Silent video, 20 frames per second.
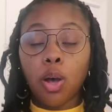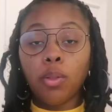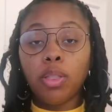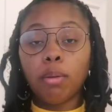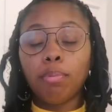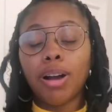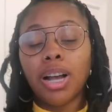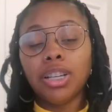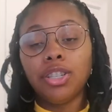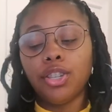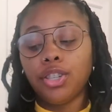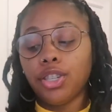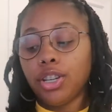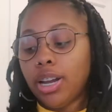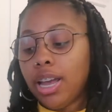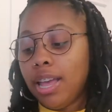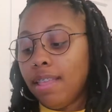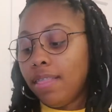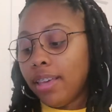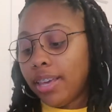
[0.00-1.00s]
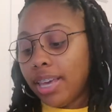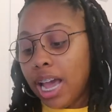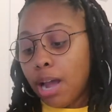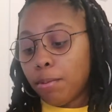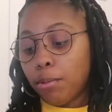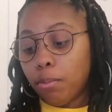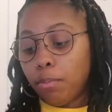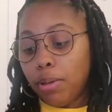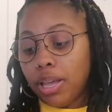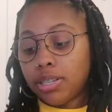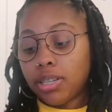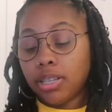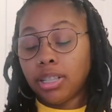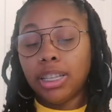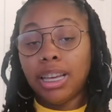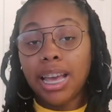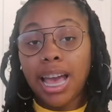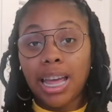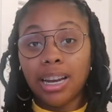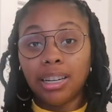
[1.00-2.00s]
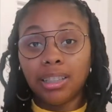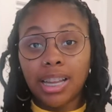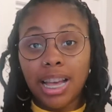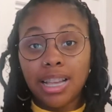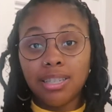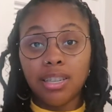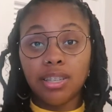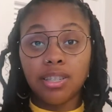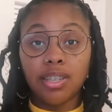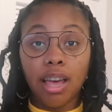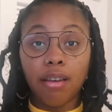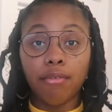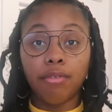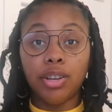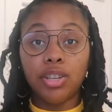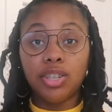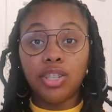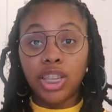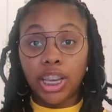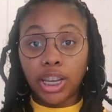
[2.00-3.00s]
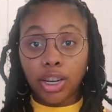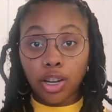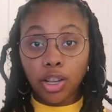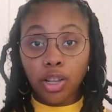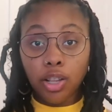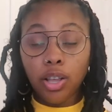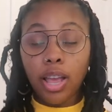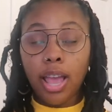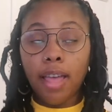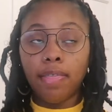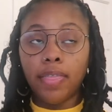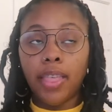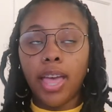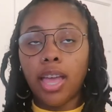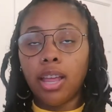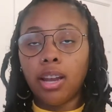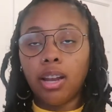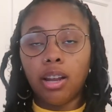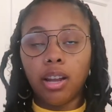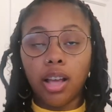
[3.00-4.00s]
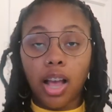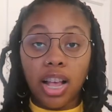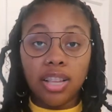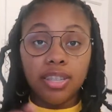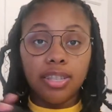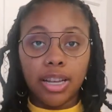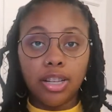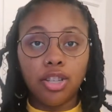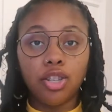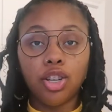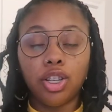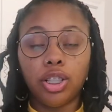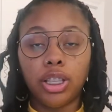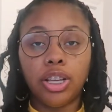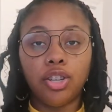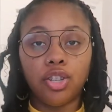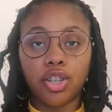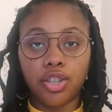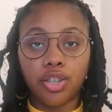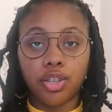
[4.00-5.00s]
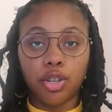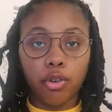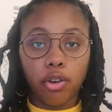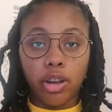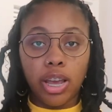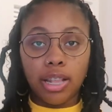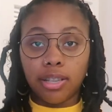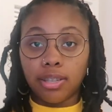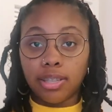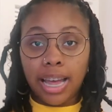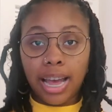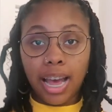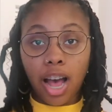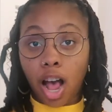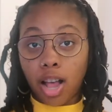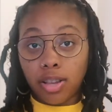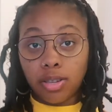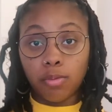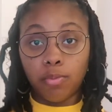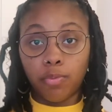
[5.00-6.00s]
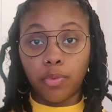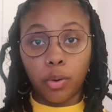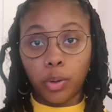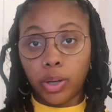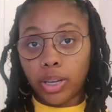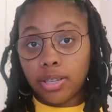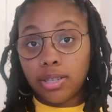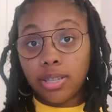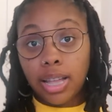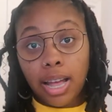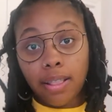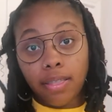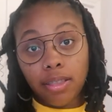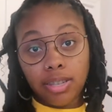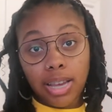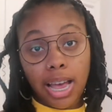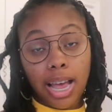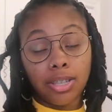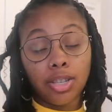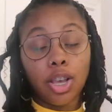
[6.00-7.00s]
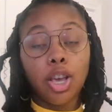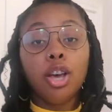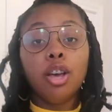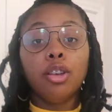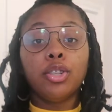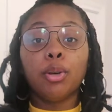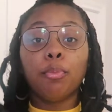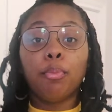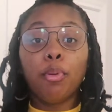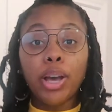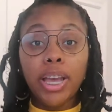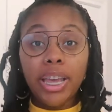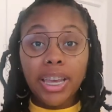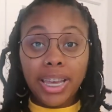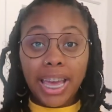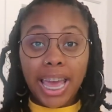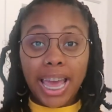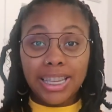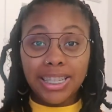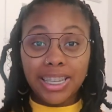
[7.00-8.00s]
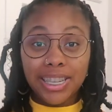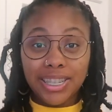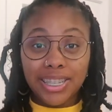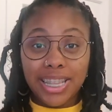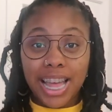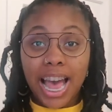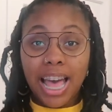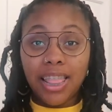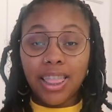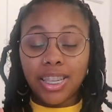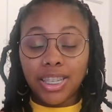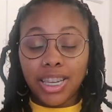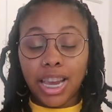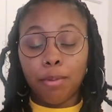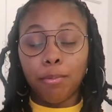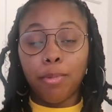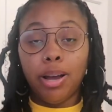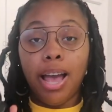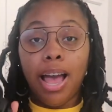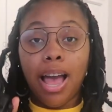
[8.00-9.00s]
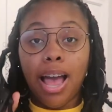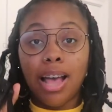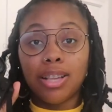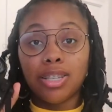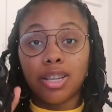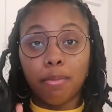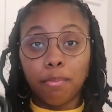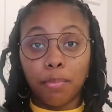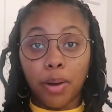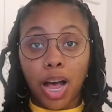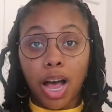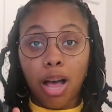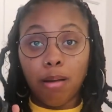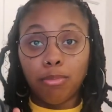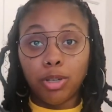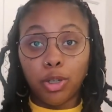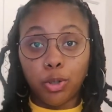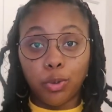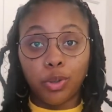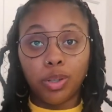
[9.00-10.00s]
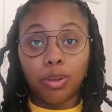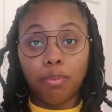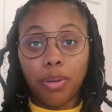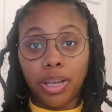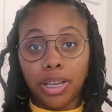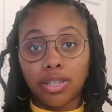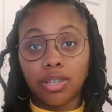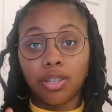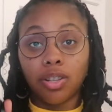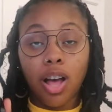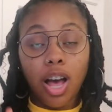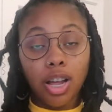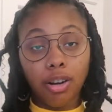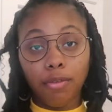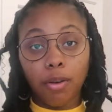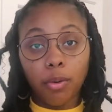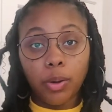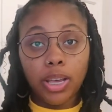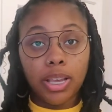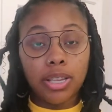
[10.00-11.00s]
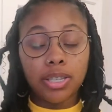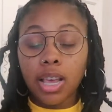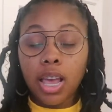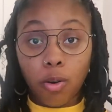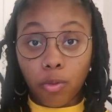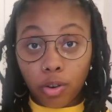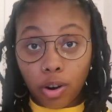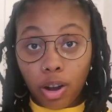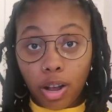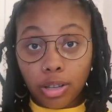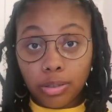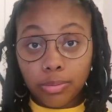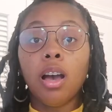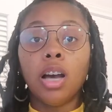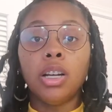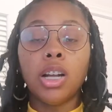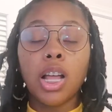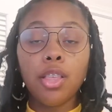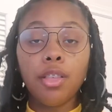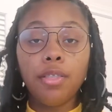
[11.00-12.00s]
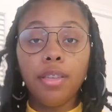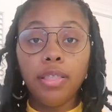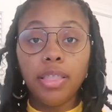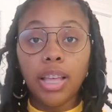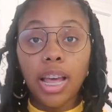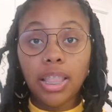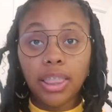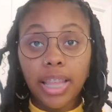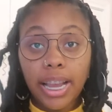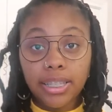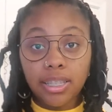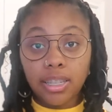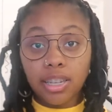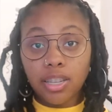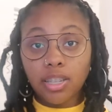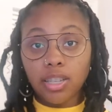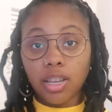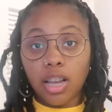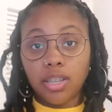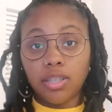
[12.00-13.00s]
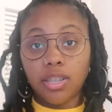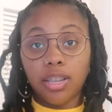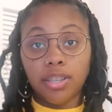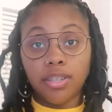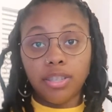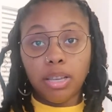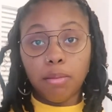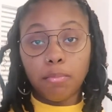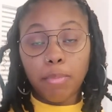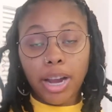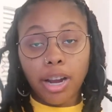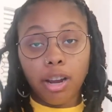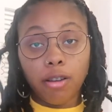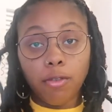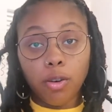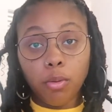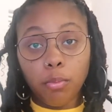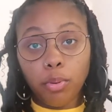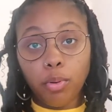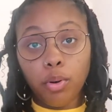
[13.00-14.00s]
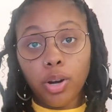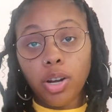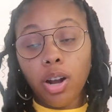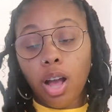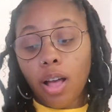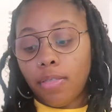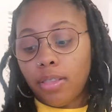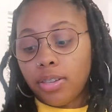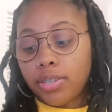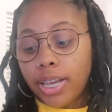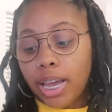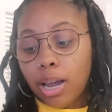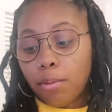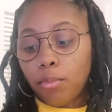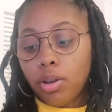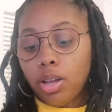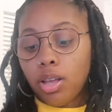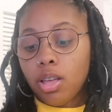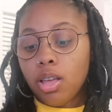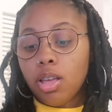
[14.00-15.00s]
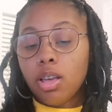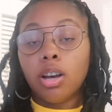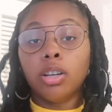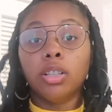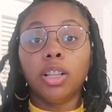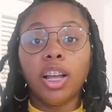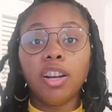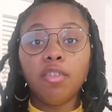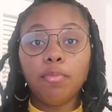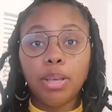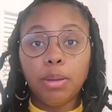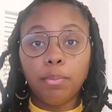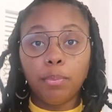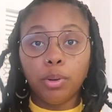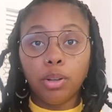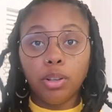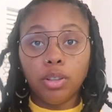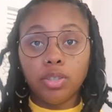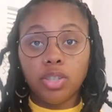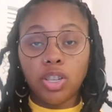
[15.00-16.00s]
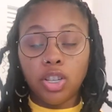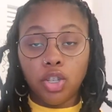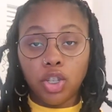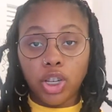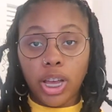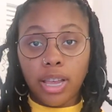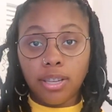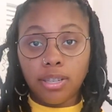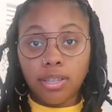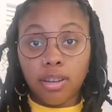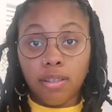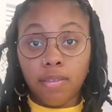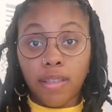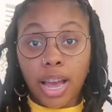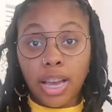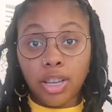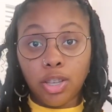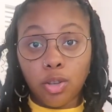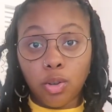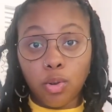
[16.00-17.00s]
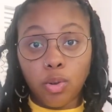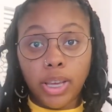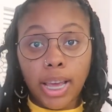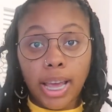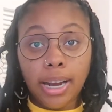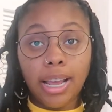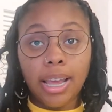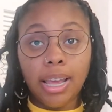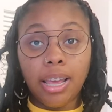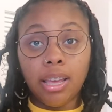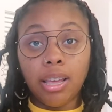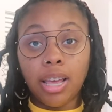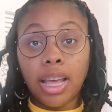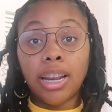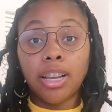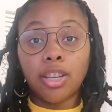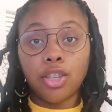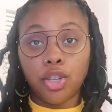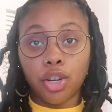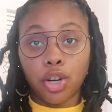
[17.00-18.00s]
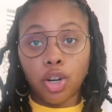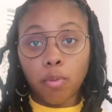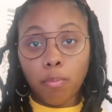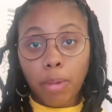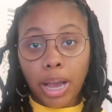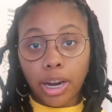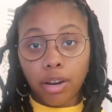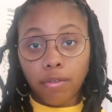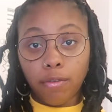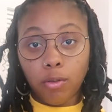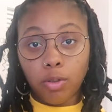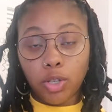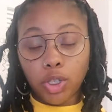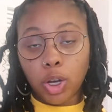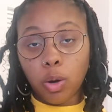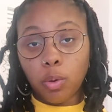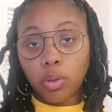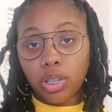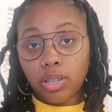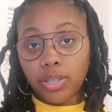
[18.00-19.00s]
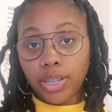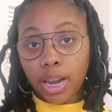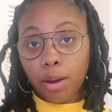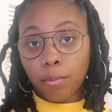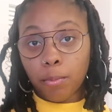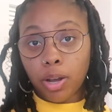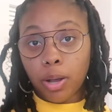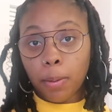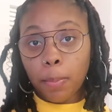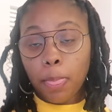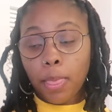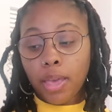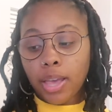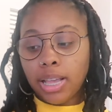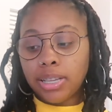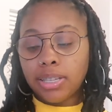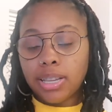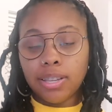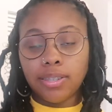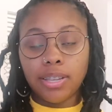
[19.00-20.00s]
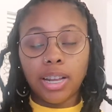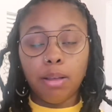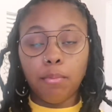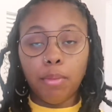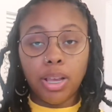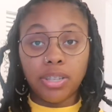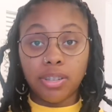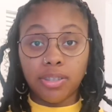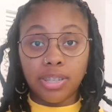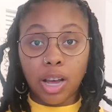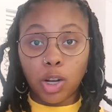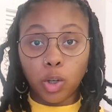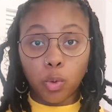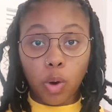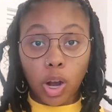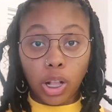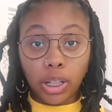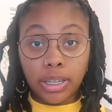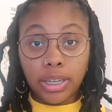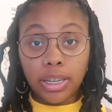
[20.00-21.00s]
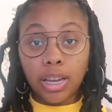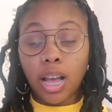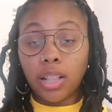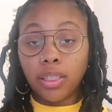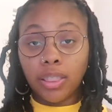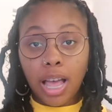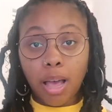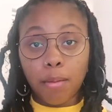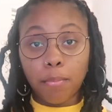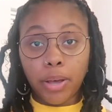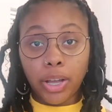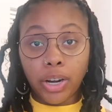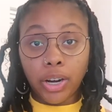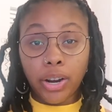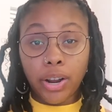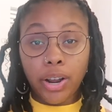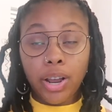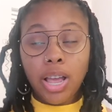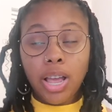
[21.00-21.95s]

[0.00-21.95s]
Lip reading: the processor in the camera basically analyzes every signal and then essentially just creates that awesome focus that this has. So point in case is that this camera has bomb dual pixel autofocus overall. Another thing that I'd like to discuss is the microphone port on this camera. A lot of people suggest that you get an external microphone to go with this camera. It says that it makes the sound quality a lot better.